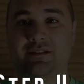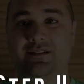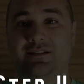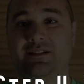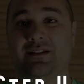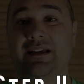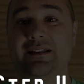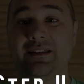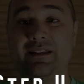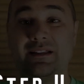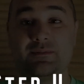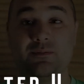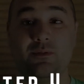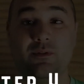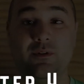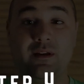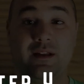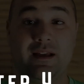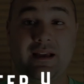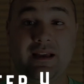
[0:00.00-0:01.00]
So at this
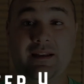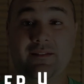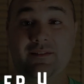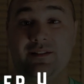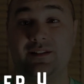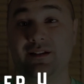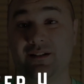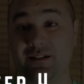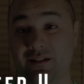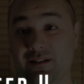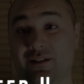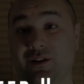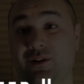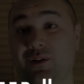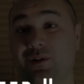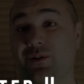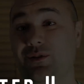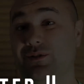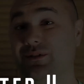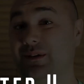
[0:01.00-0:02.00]
point, I had a ton of
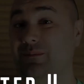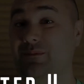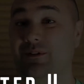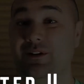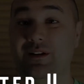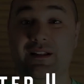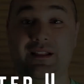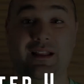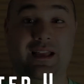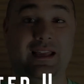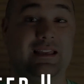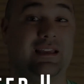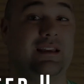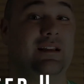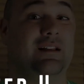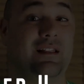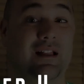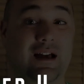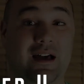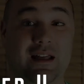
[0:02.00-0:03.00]
logos. I'm really
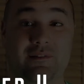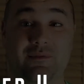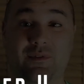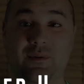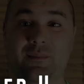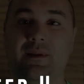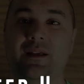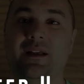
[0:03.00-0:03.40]
liking a lot of them.